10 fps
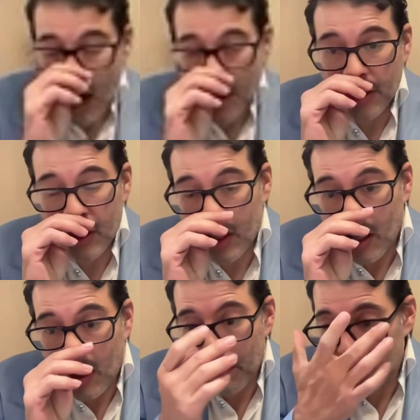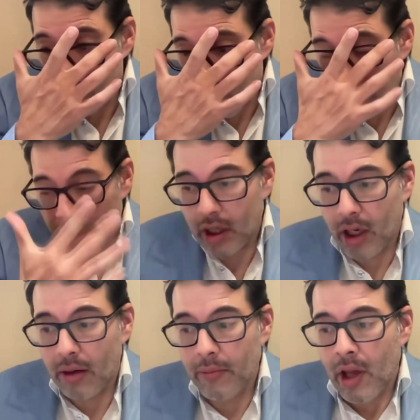think a couple things. One,
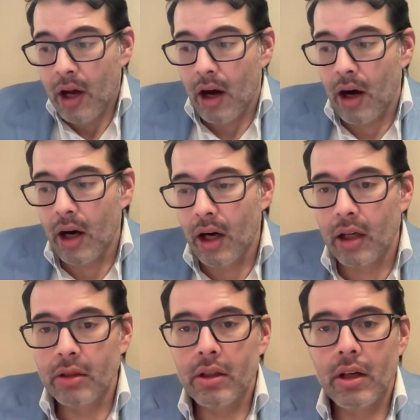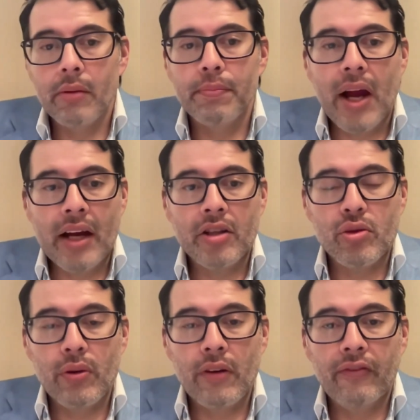our practice
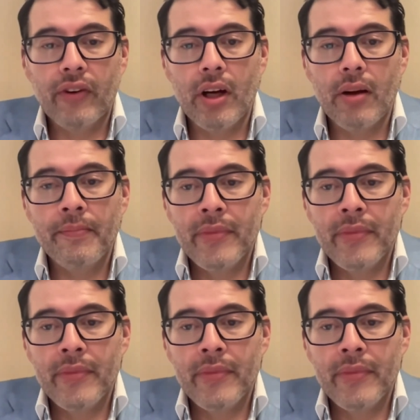went from